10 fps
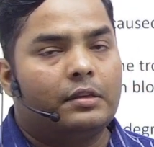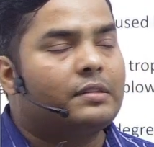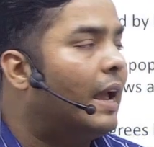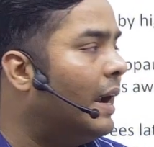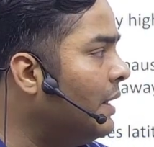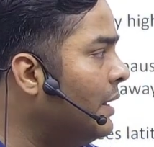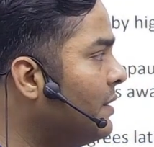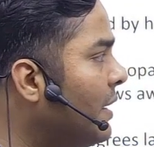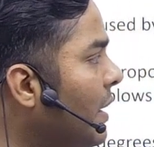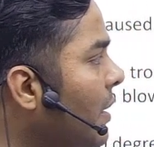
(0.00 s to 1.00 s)
Hadley
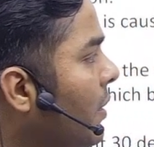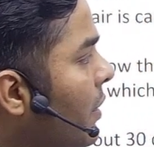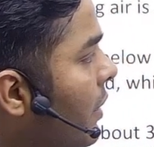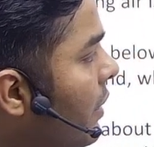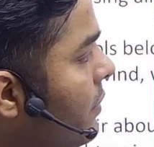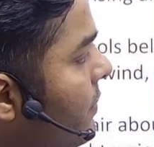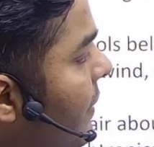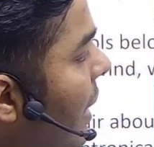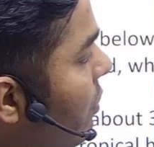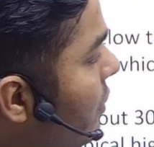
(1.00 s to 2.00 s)
cell is
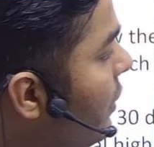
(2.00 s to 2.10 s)
found